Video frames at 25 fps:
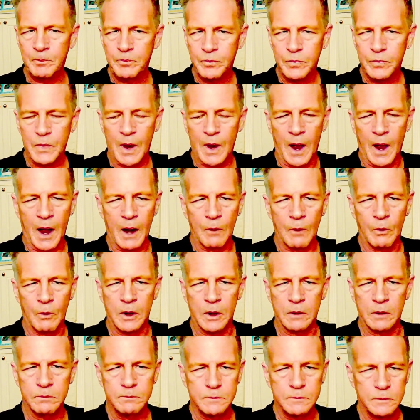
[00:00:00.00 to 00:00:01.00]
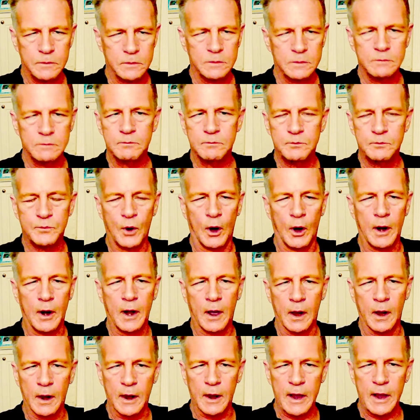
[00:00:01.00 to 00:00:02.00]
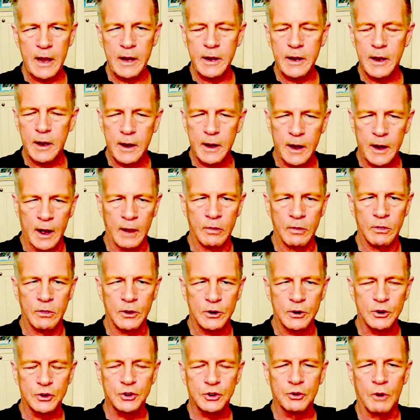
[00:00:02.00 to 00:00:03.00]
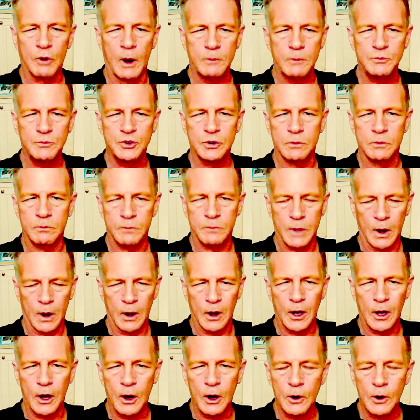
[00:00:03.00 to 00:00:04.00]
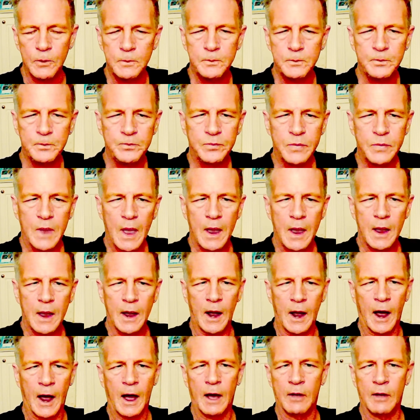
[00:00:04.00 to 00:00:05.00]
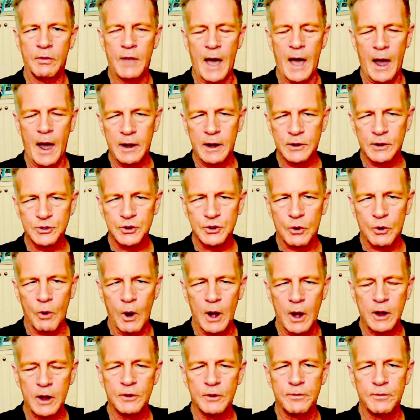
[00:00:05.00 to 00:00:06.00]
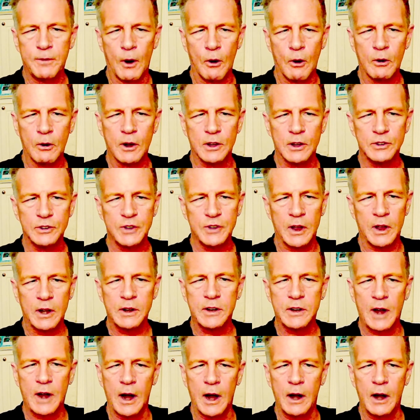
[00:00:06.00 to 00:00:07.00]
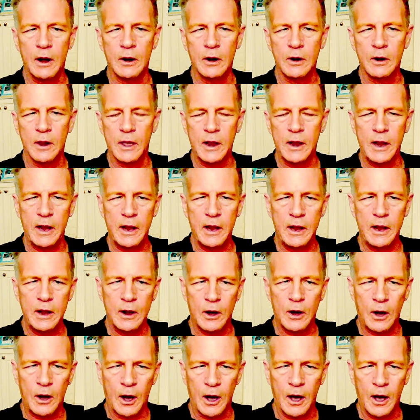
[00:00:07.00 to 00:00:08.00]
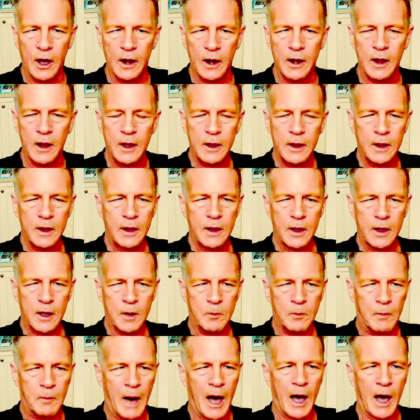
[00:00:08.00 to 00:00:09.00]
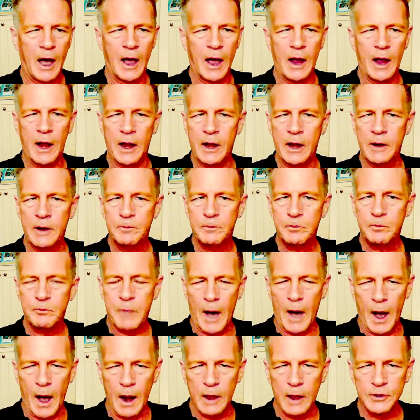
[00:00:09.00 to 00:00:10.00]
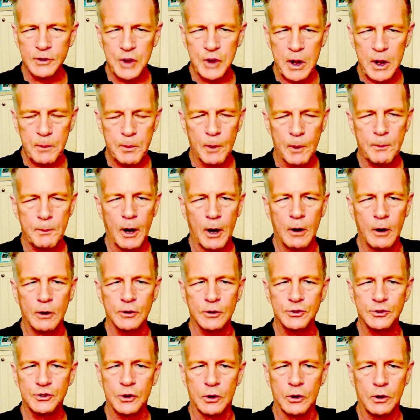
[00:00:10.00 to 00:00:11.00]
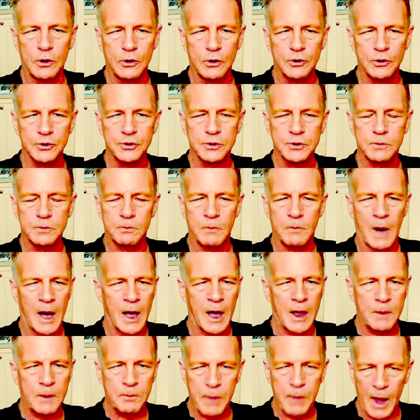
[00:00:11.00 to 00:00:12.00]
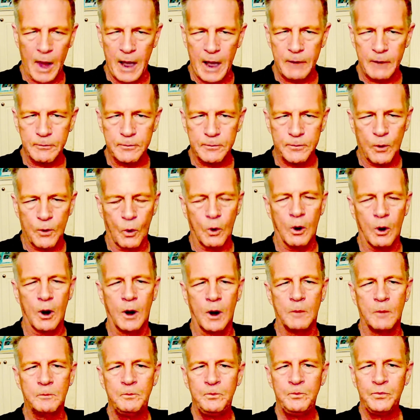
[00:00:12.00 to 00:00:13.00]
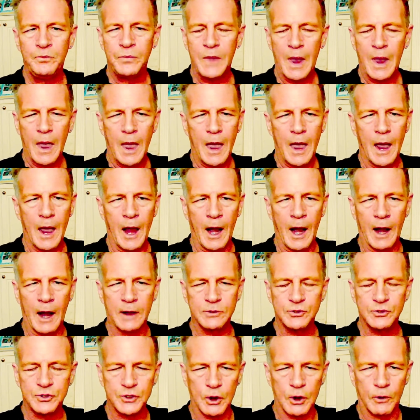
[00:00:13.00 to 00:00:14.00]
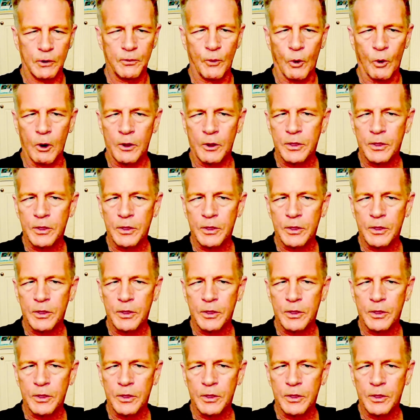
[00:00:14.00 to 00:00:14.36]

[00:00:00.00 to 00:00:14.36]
I will put a link in the description below. That is going to focus entirely on my policy proposals, my platform, and so forth.